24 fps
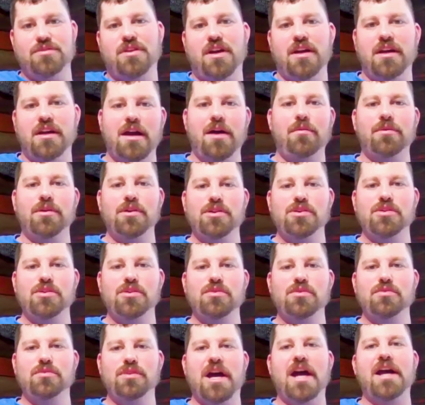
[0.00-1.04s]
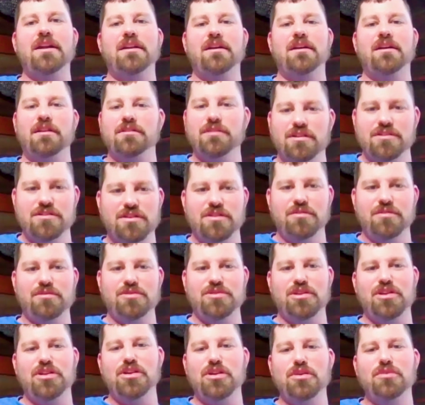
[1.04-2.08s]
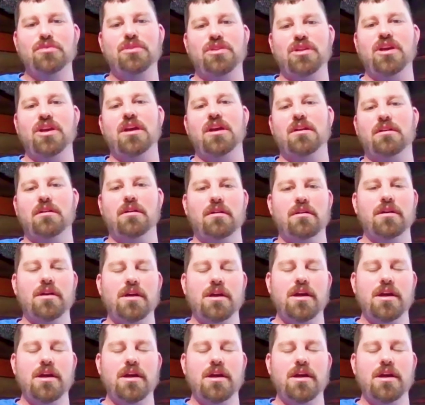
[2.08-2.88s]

like I want to do night hunting because it was the new thing or